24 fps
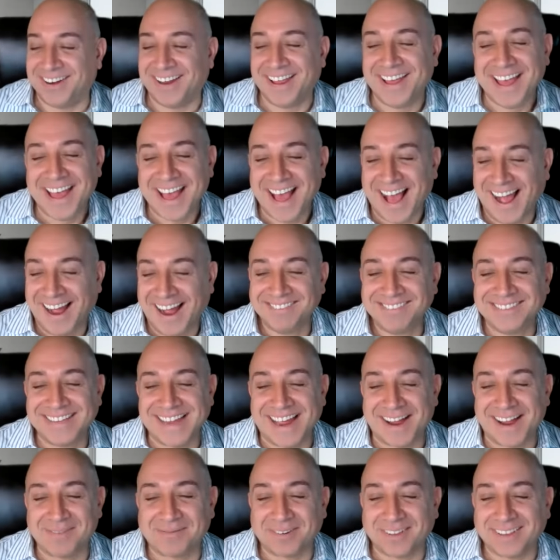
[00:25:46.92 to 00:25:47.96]
down.
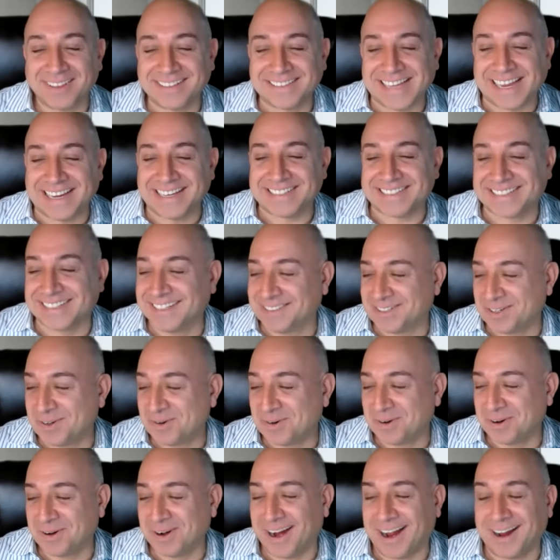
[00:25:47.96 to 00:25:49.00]
I am down for the
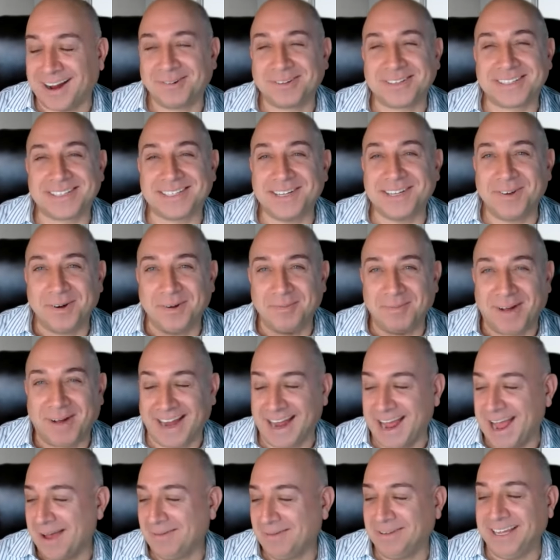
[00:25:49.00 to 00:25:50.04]
tasting tour. I will see you
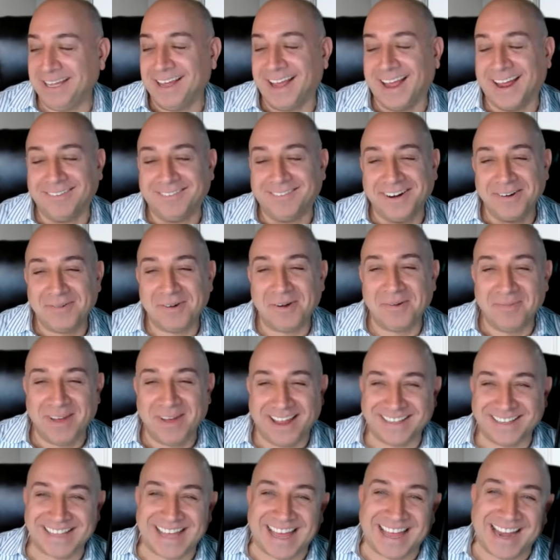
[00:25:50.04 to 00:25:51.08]
in Miami and we
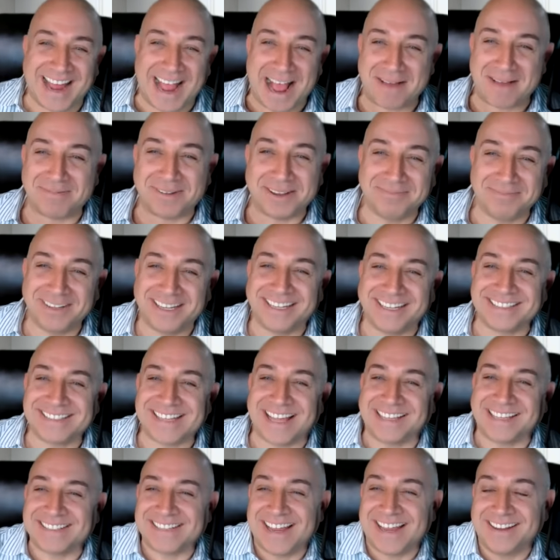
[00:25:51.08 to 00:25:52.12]
will make that happen
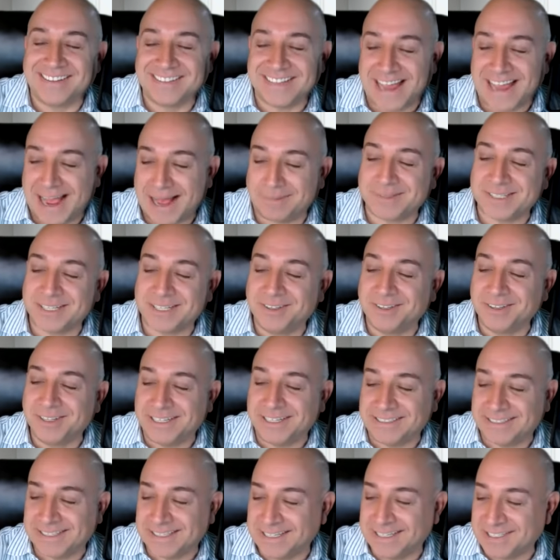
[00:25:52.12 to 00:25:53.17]
because that sounds
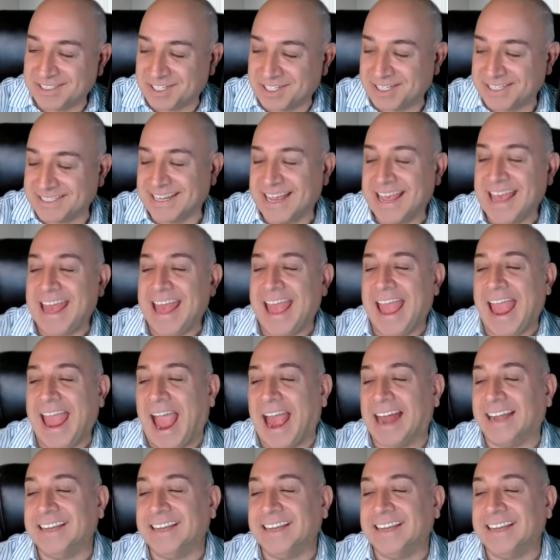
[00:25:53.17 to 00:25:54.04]
absolutely delicious.